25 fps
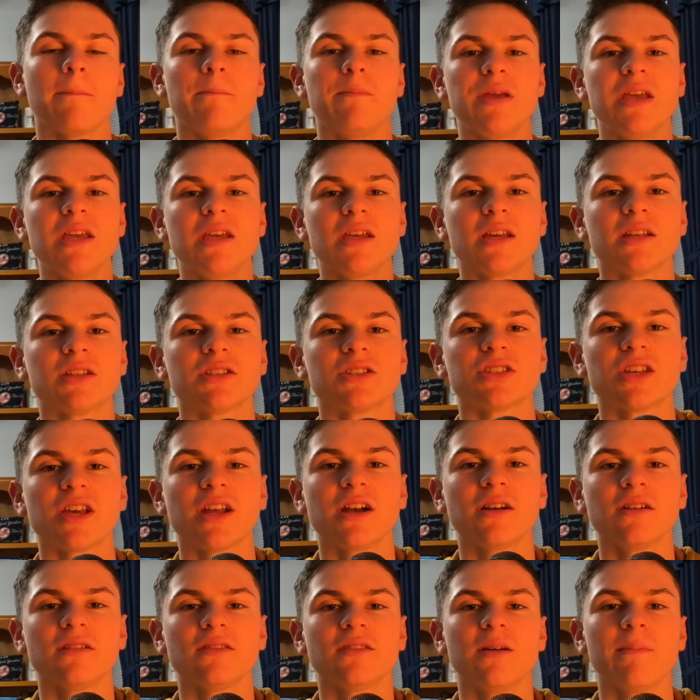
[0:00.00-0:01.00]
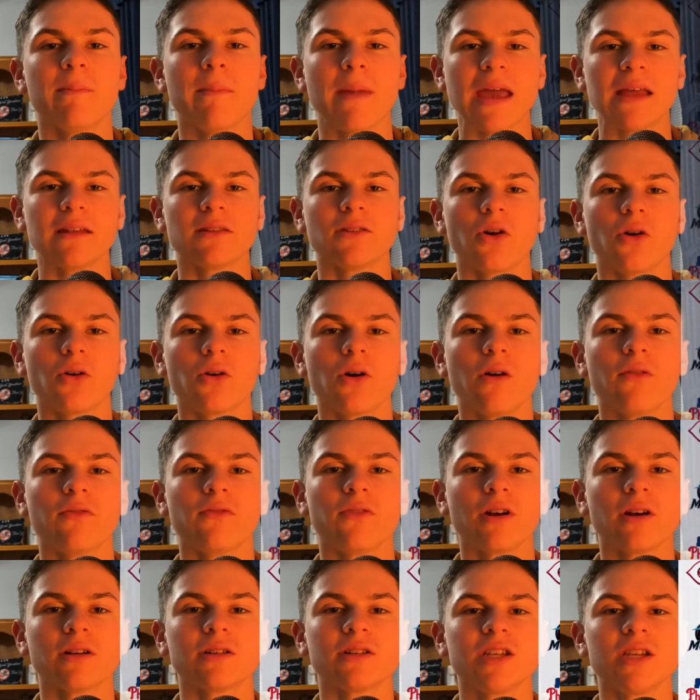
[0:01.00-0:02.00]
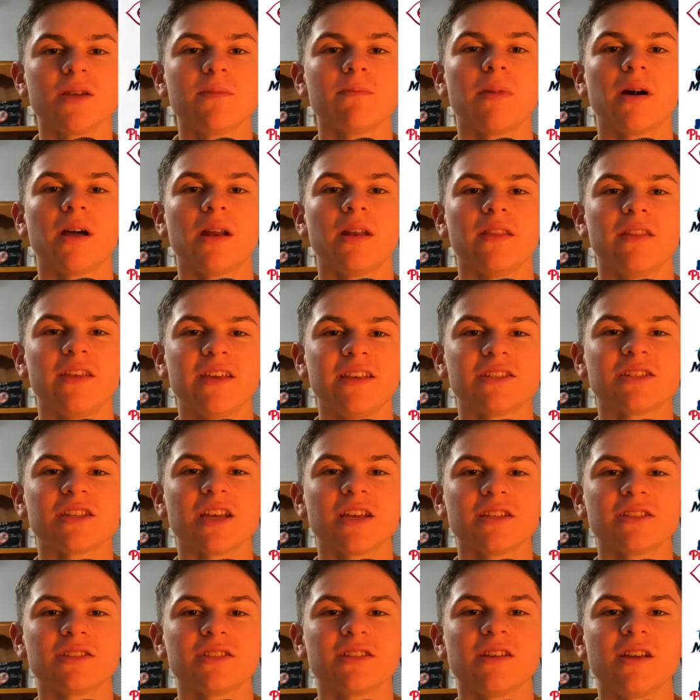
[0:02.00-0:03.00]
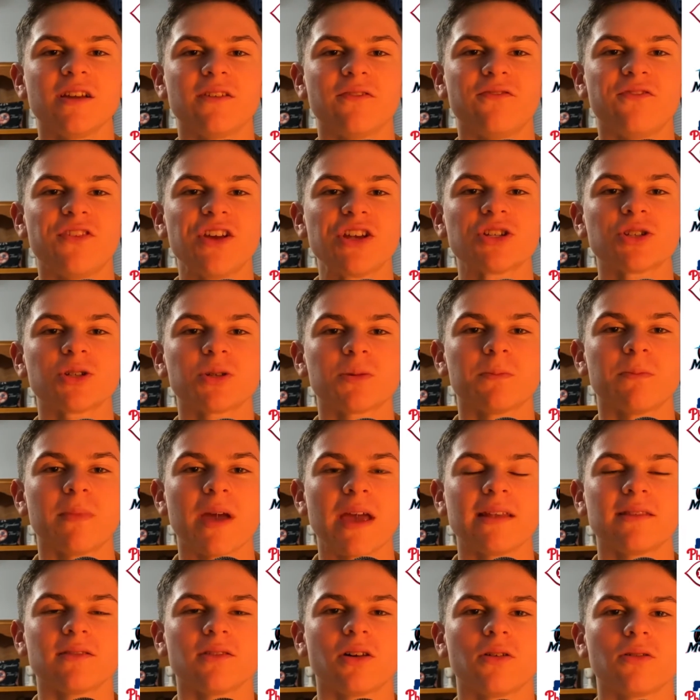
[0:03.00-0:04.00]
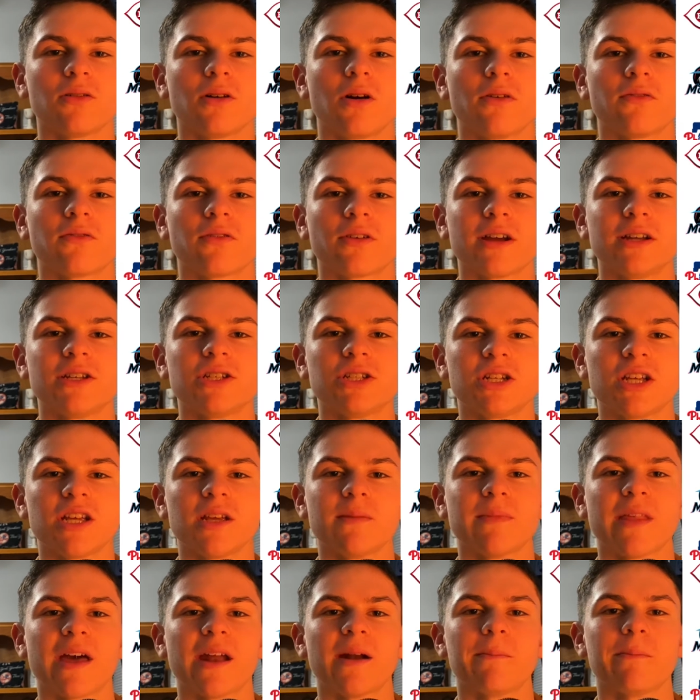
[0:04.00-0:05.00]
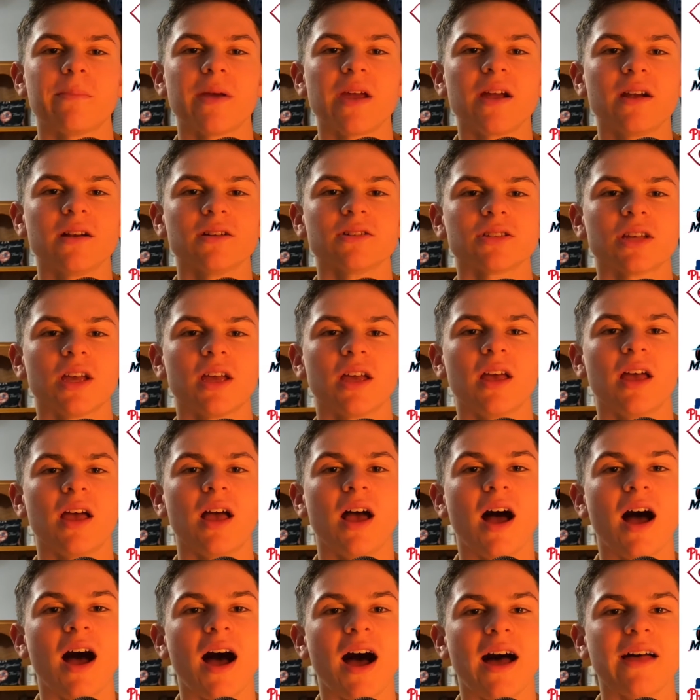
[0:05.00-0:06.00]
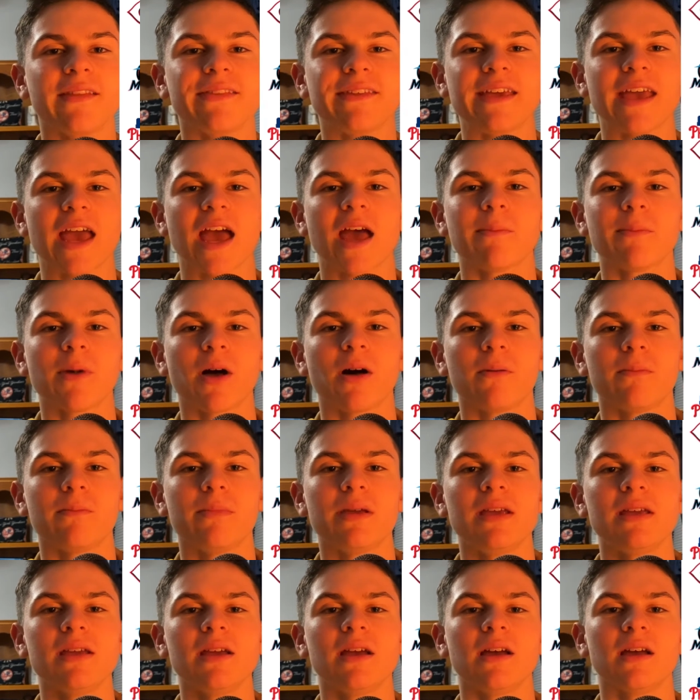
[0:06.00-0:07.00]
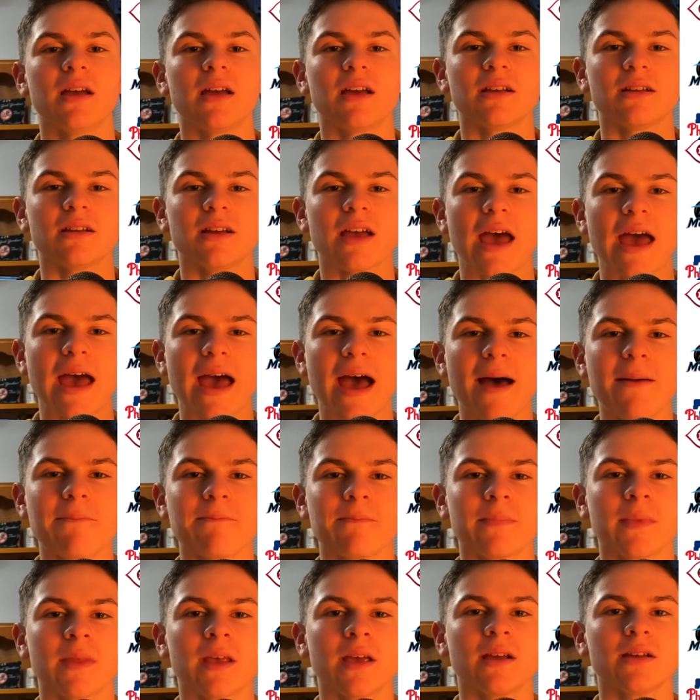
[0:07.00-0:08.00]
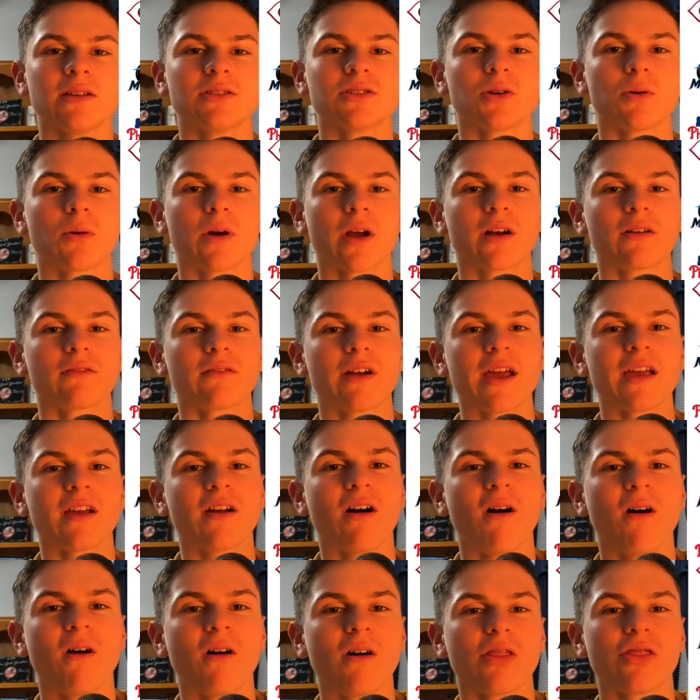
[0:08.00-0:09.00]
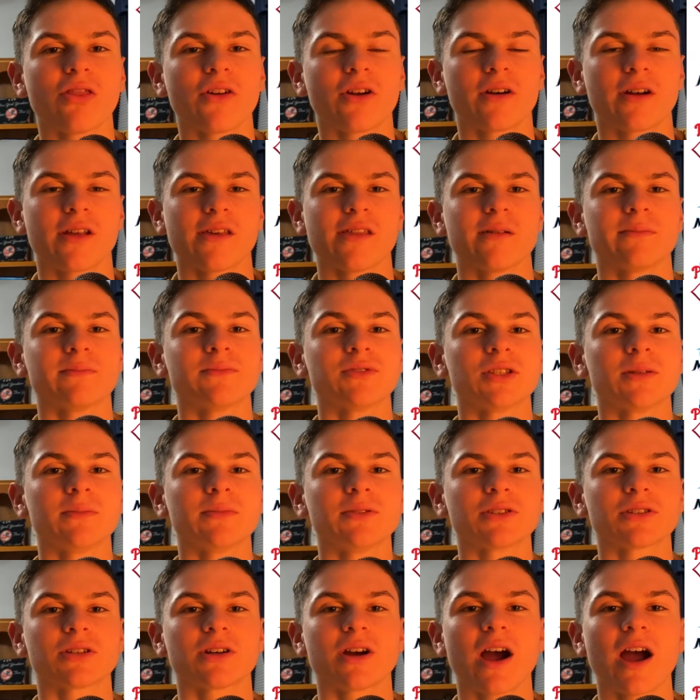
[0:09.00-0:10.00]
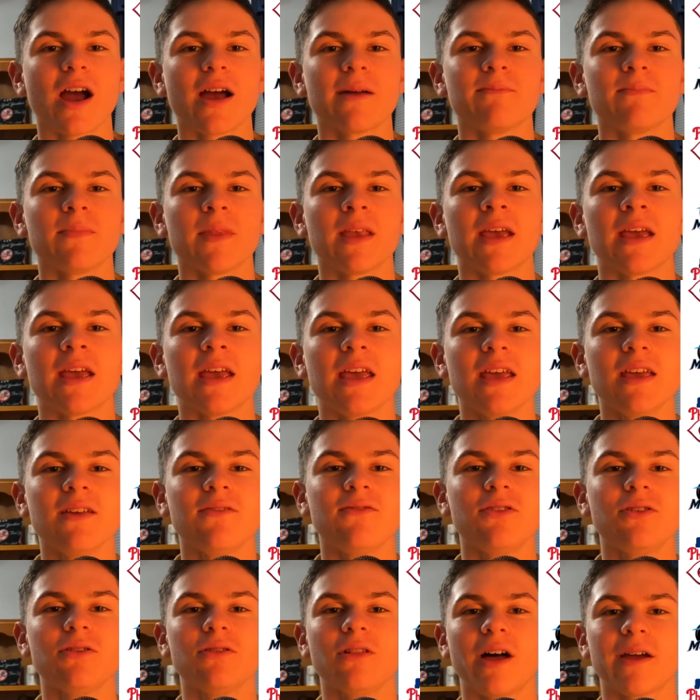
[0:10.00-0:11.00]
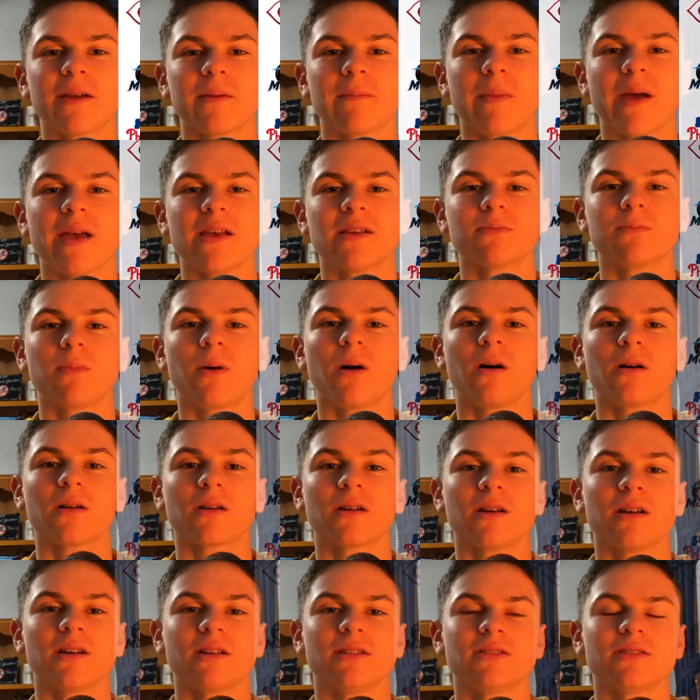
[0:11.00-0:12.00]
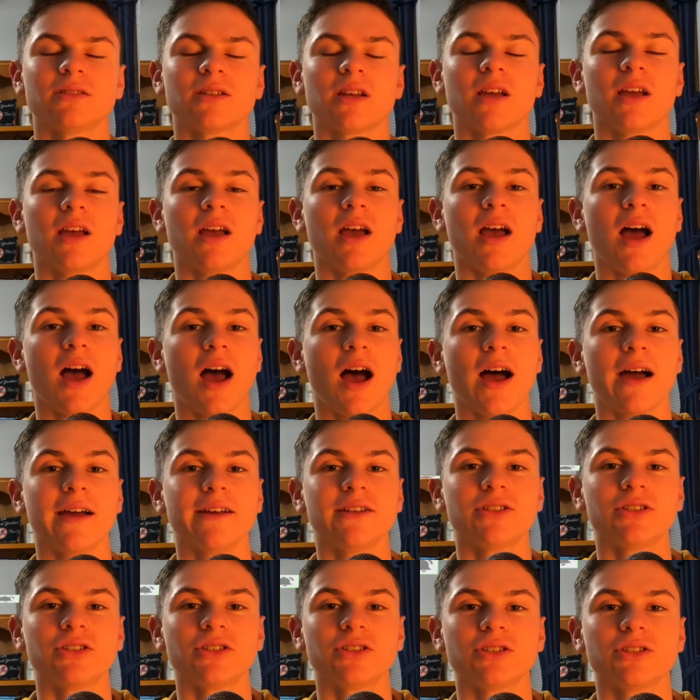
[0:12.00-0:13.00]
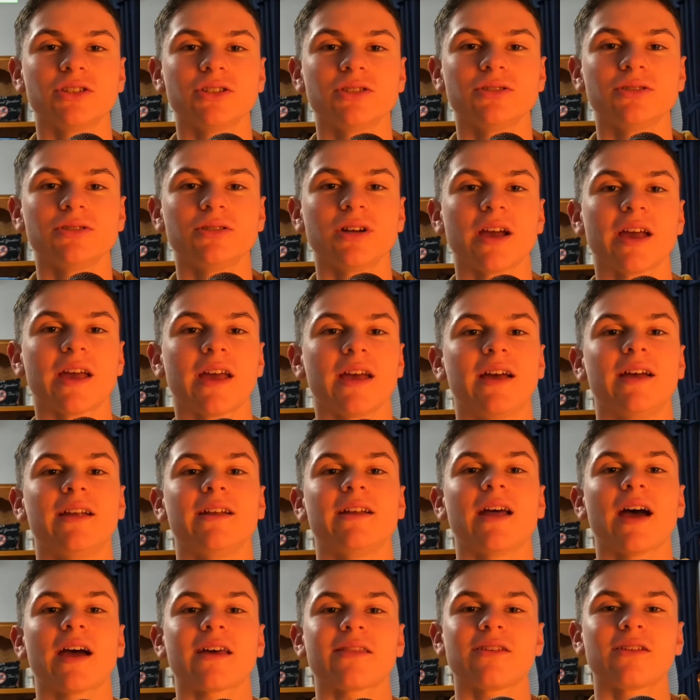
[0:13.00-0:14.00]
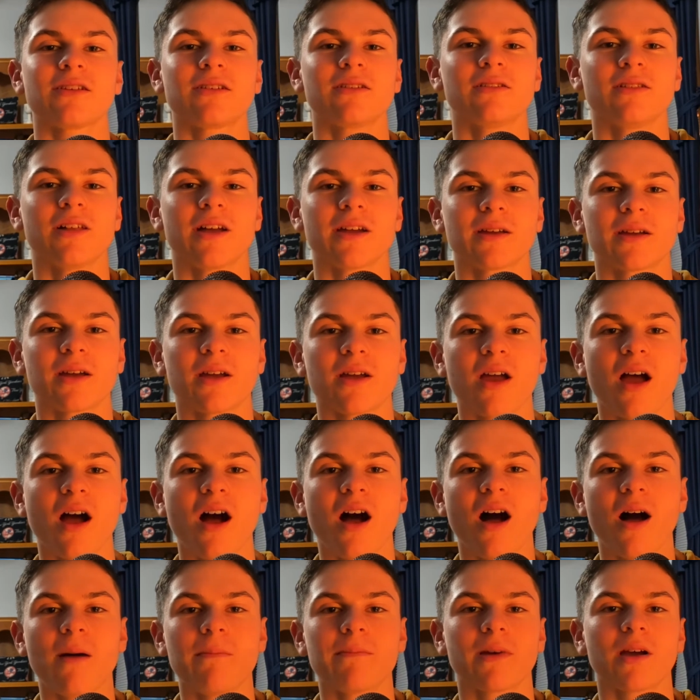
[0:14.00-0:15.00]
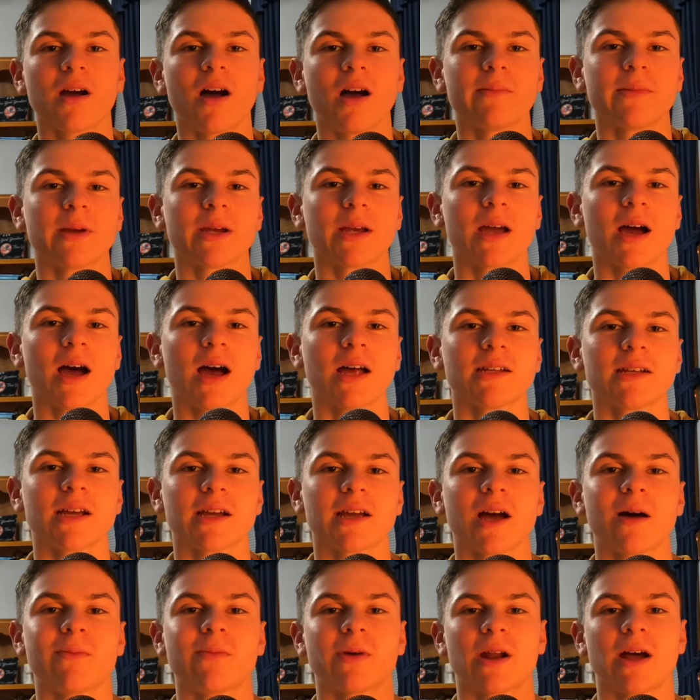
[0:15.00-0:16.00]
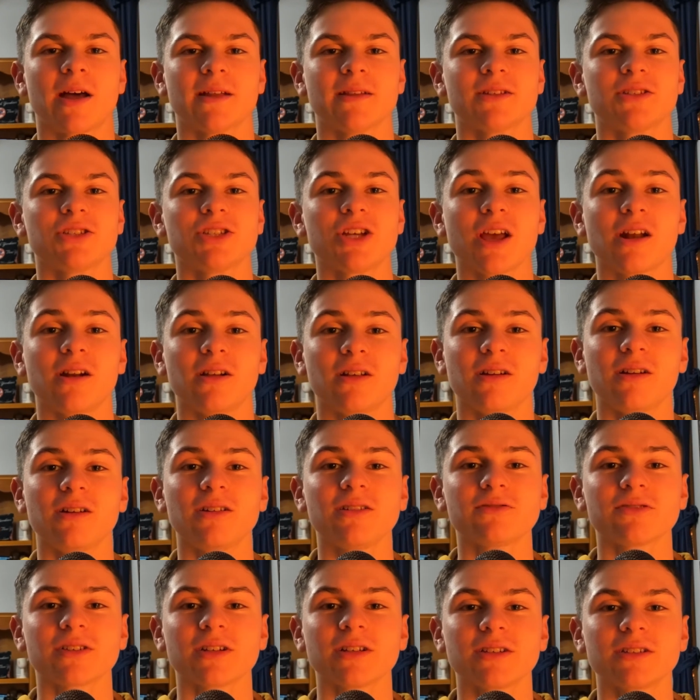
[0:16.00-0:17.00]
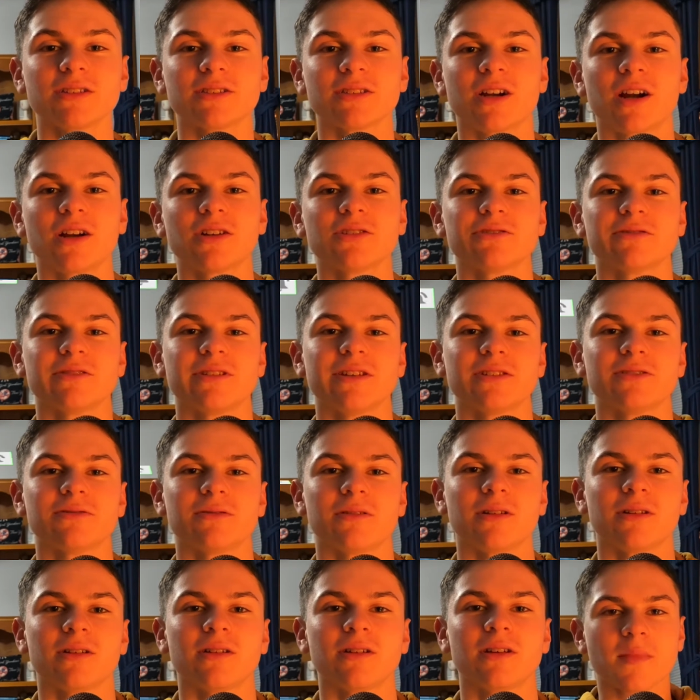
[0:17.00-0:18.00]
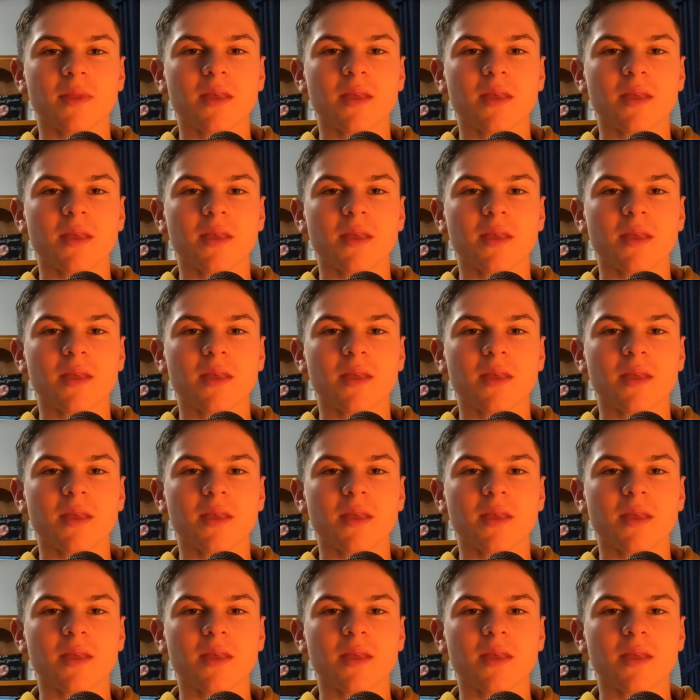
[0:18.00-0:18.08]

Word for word: be considered the main logo for a team, but this is the official main logo for each team that appears on the MLB app. So we're gonna rank all 30 of them. Subscribe if you like baseball, cause I sure do, and I think you'll like upcoming content coming on this channel. It all really starts with this one.